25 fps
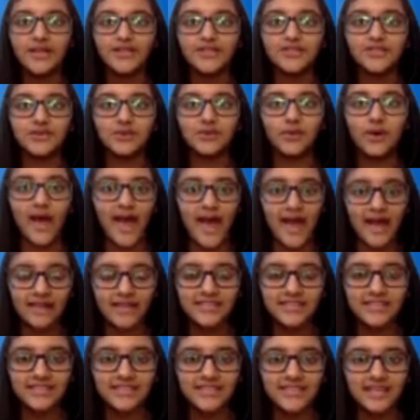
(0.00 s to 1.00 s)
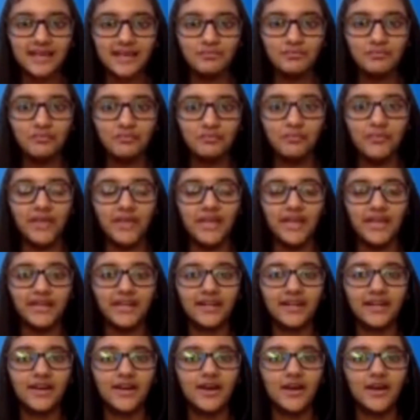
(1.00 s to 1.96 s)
So access them, make